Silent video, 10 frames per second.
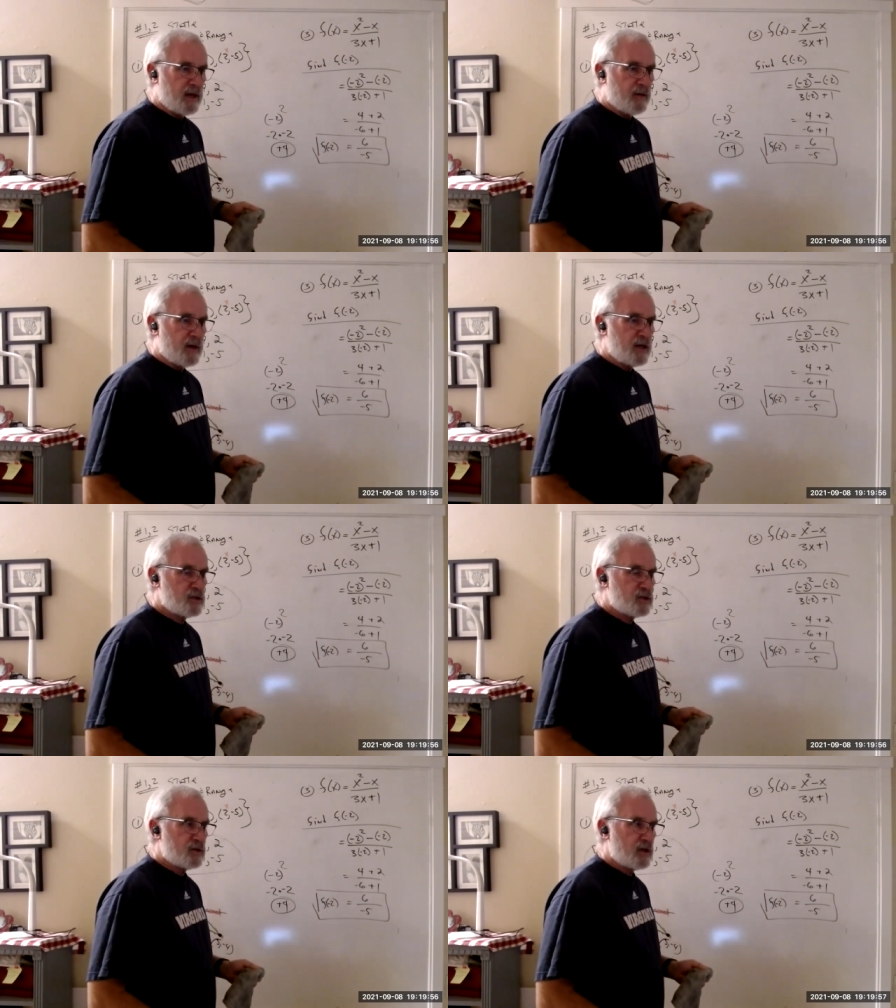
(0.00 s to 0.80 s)

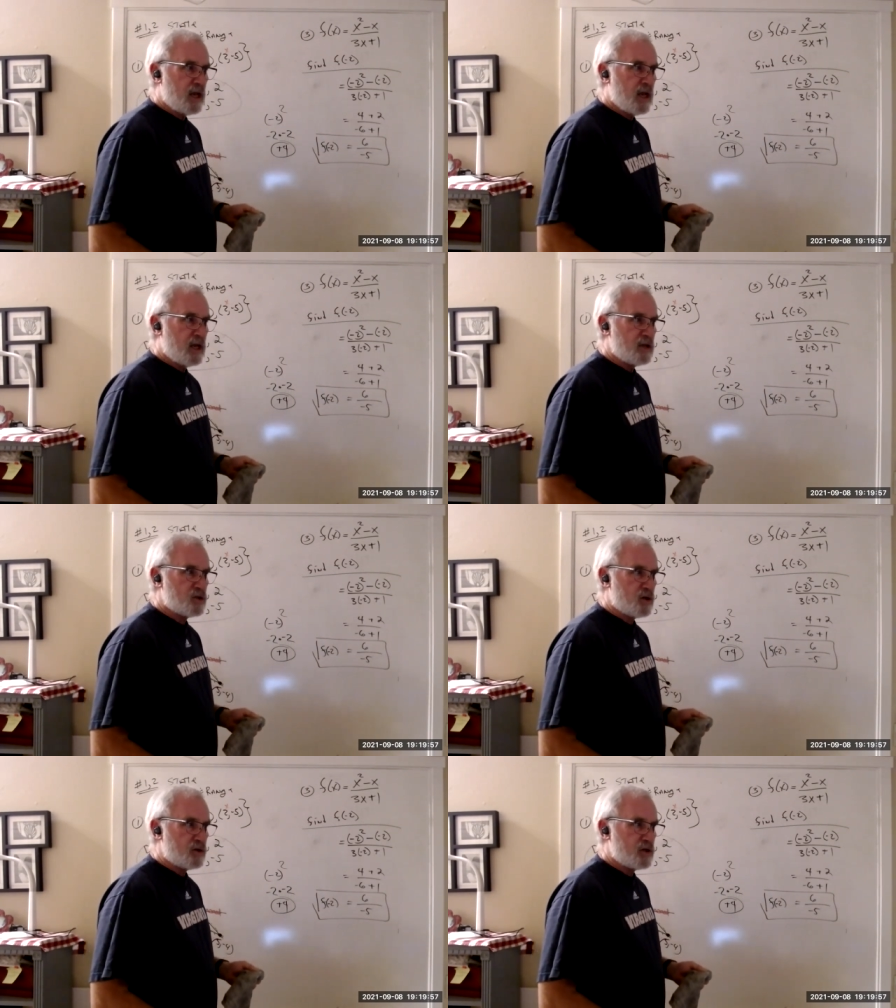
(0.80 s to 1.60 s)
erase and
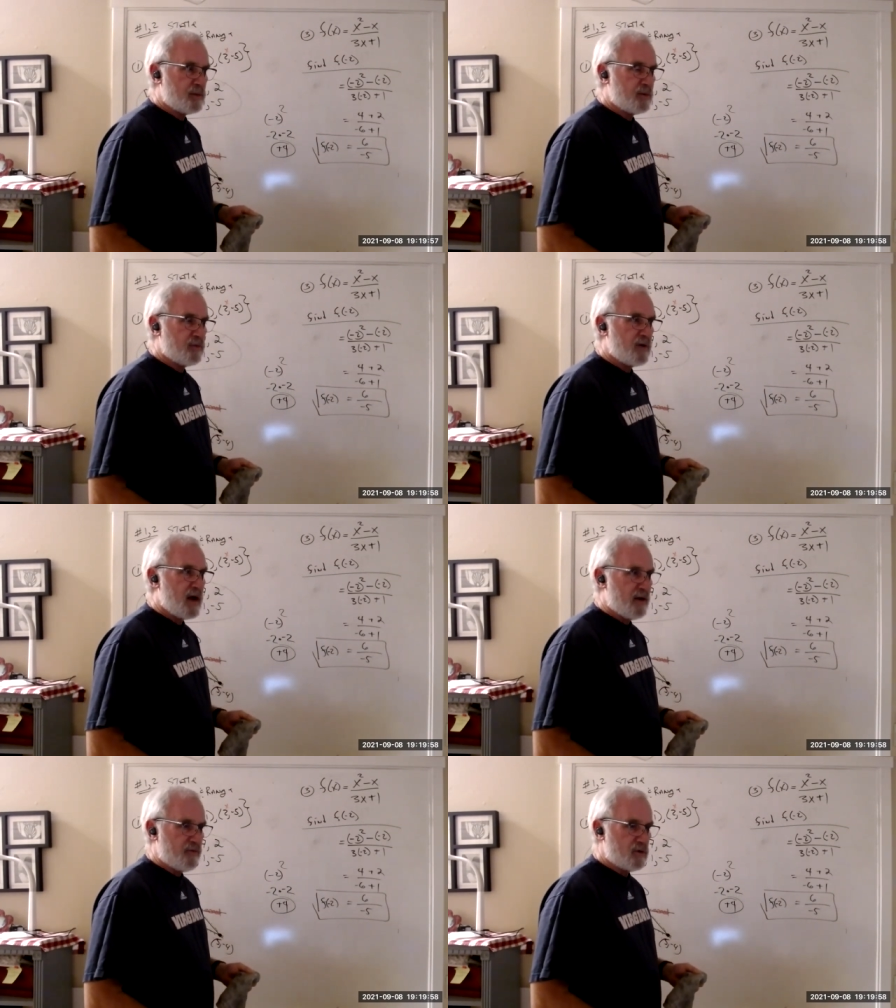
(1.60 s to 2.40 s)
start chapter five?